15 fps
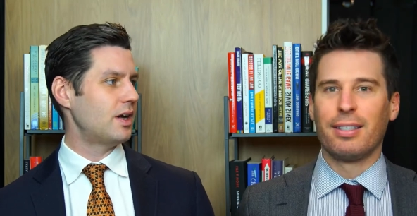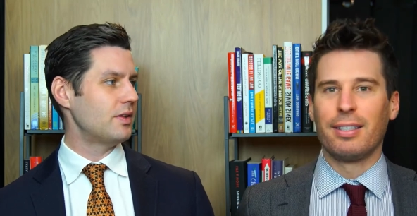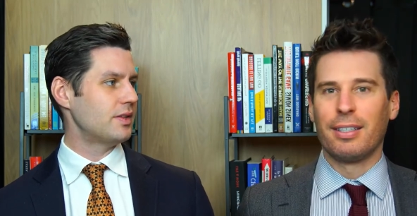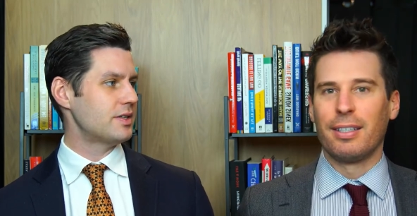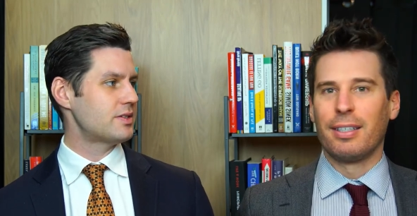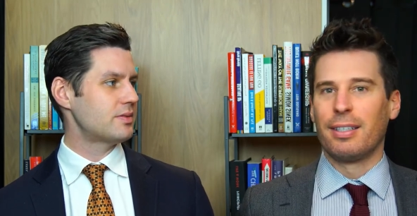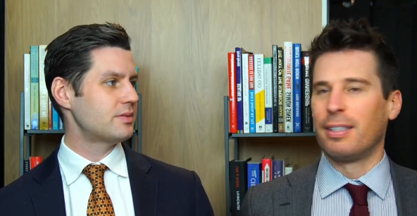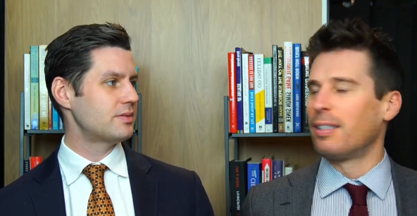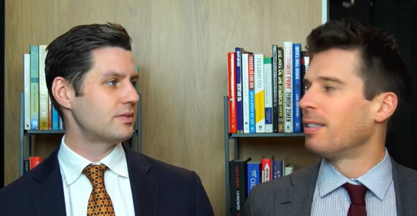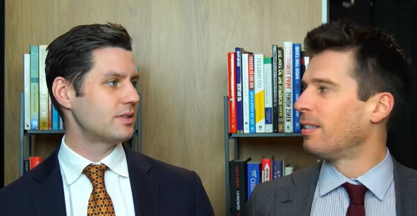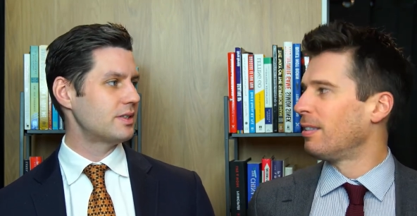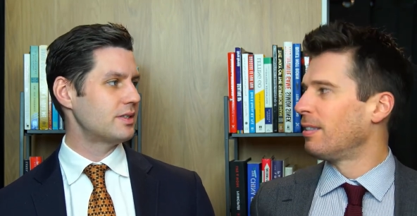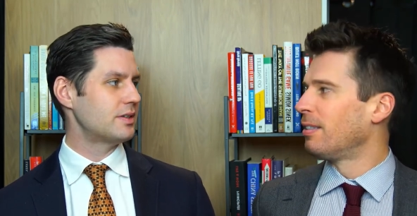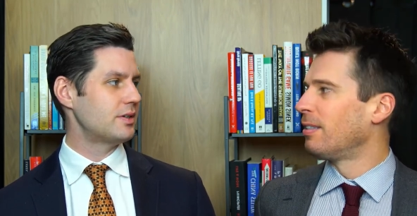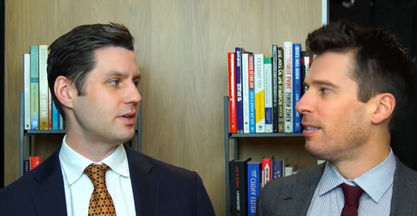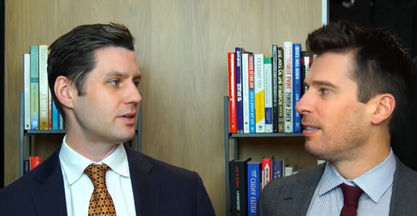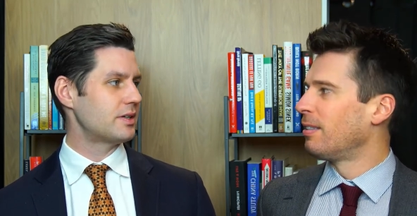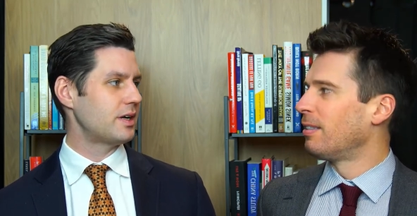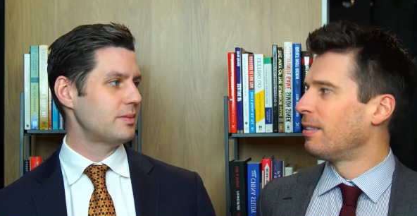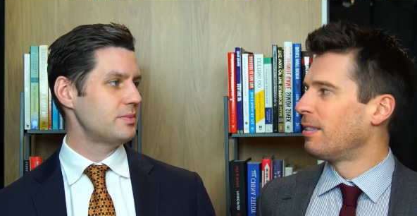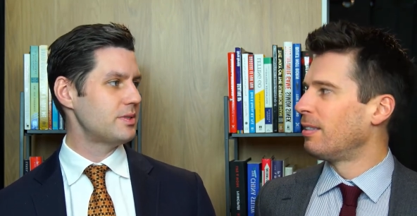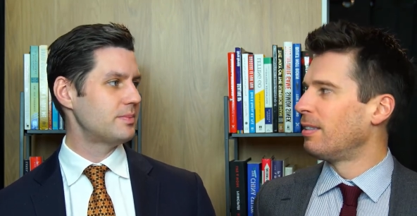Speaker 1: Oh, this the New York
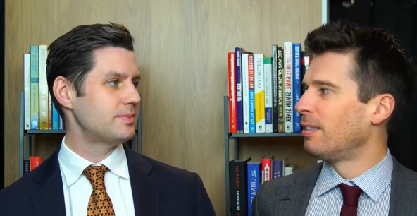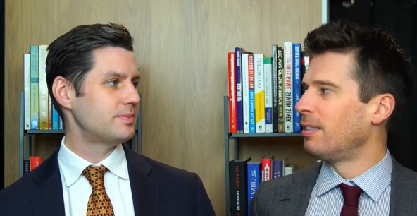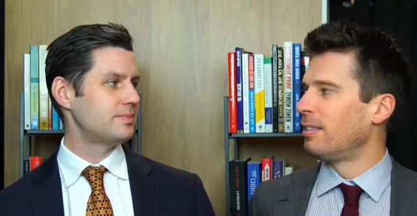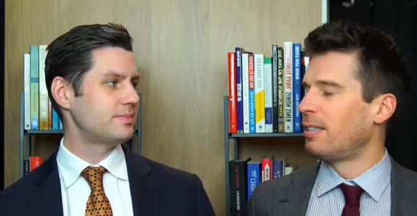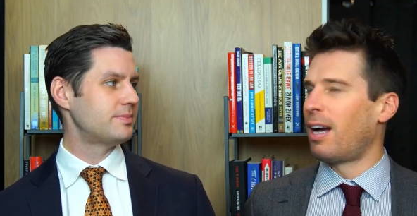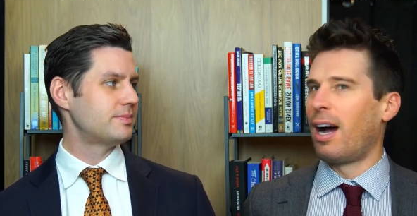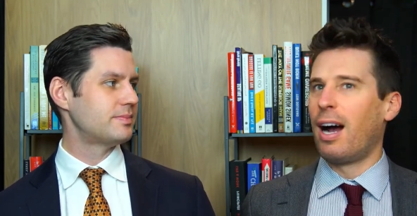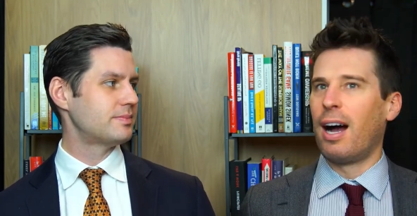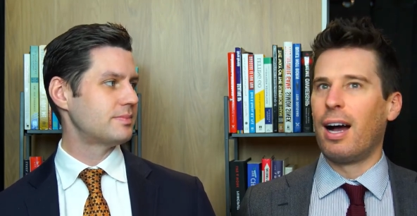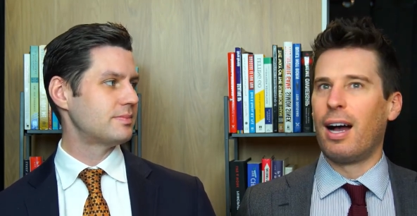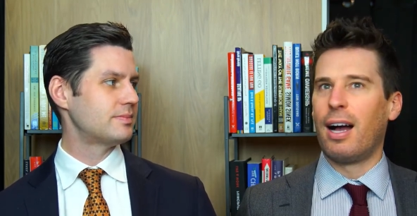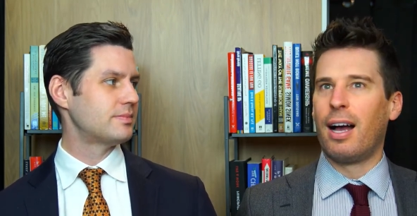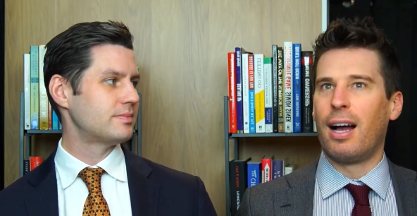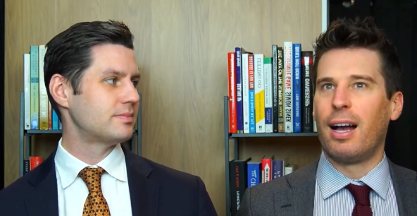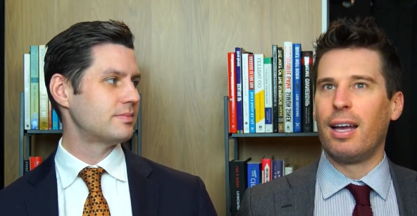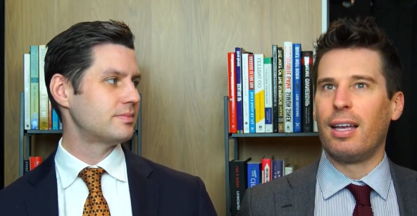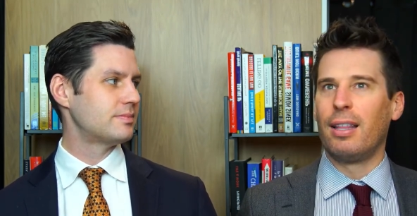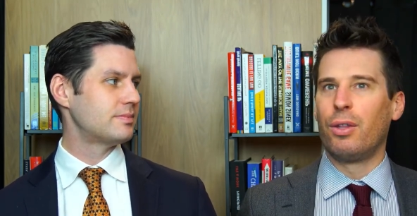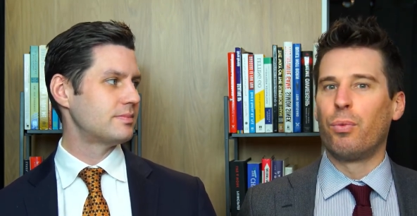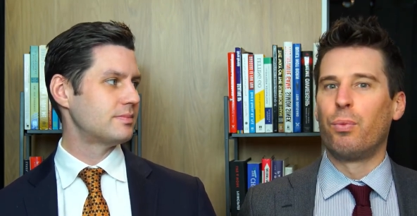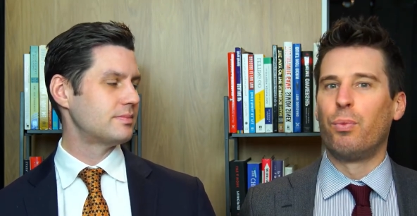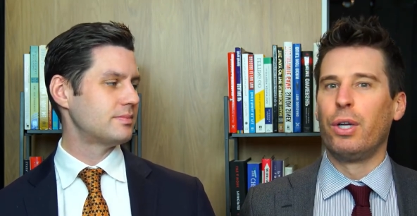Times, uh,
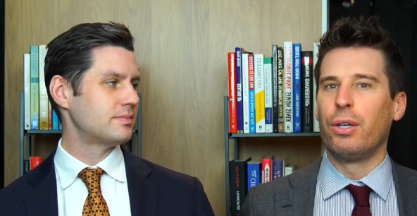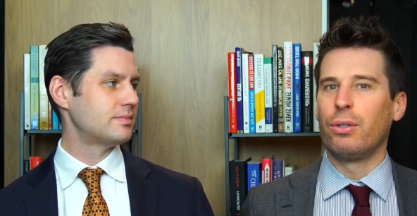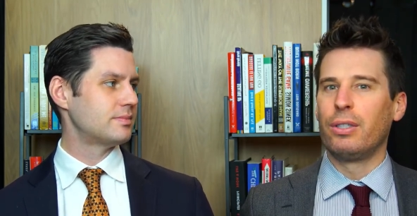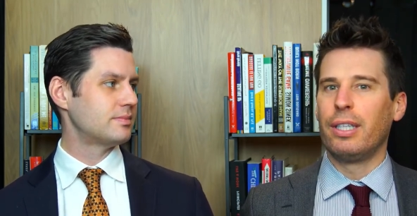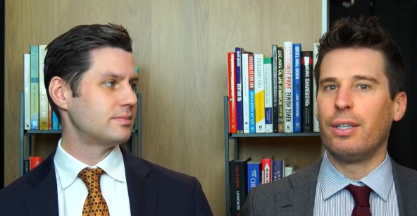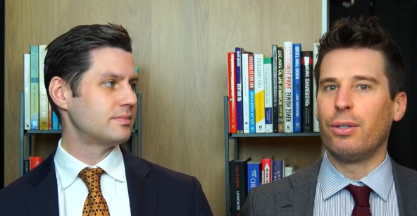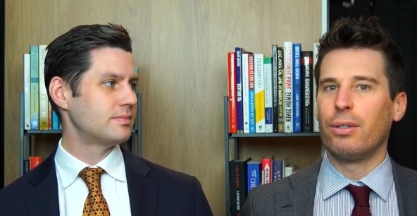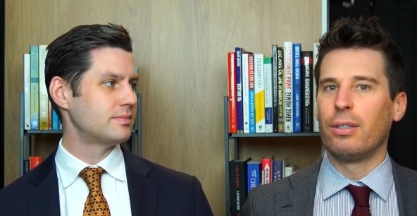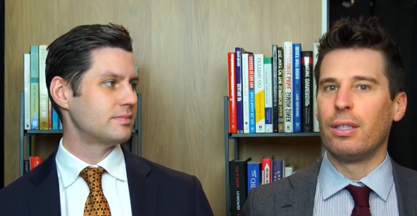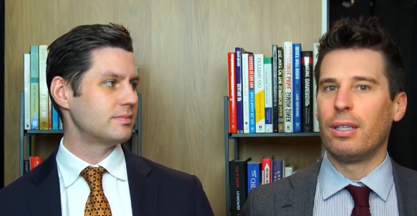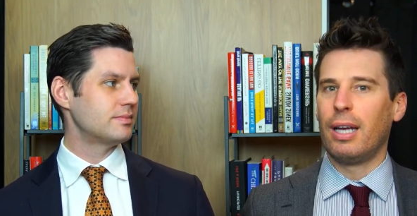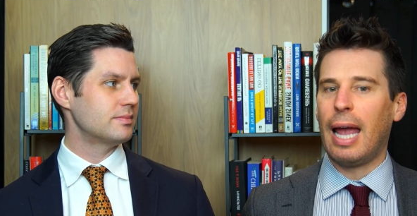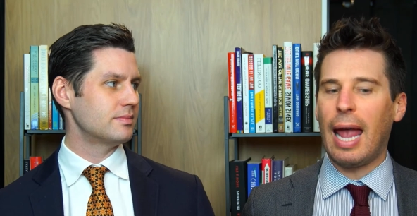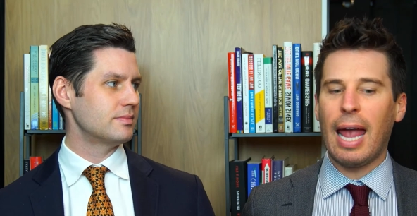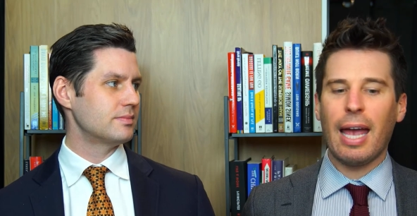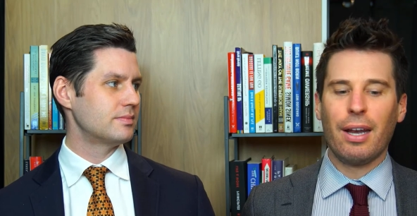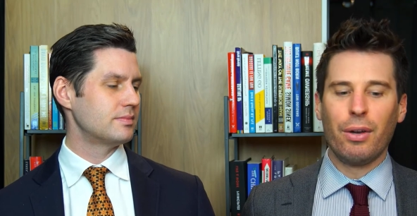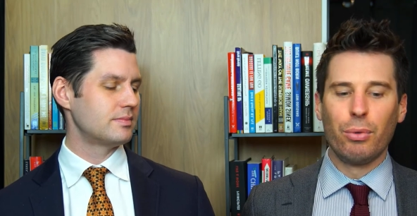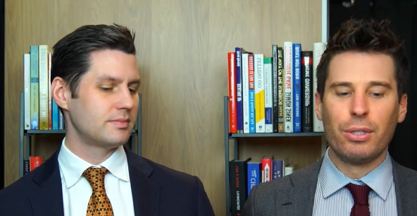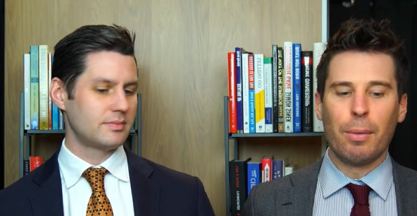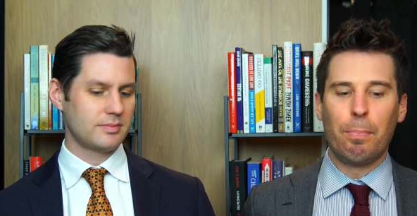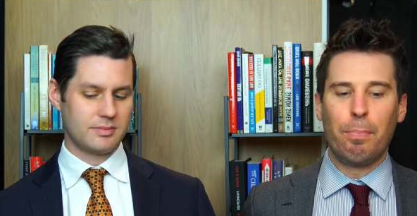the Real Deal, mm. and it
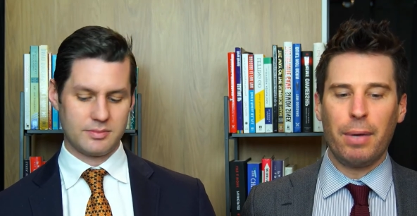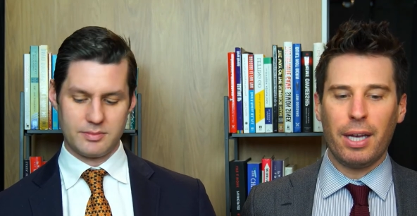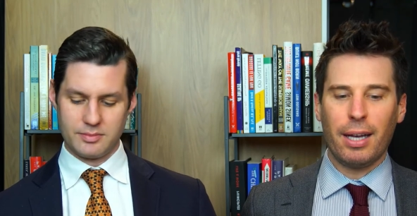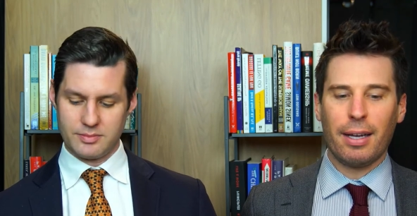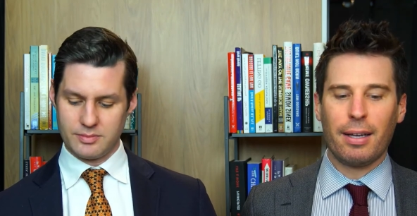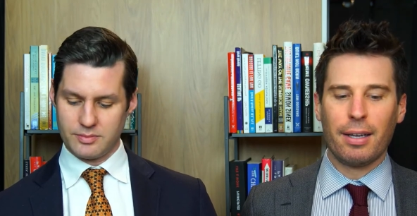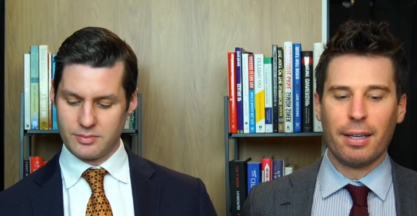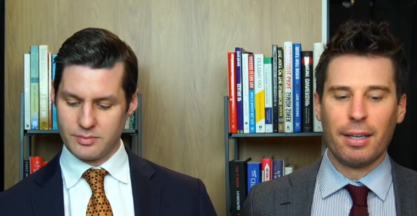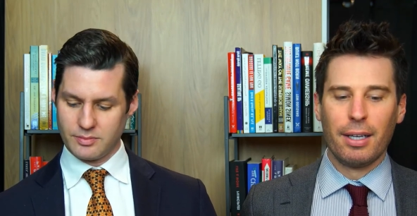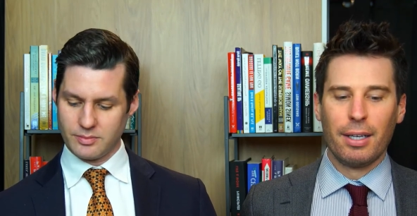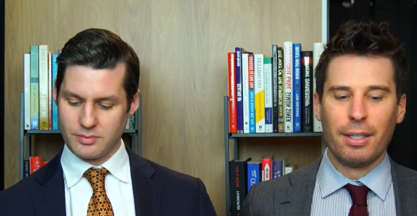was a big,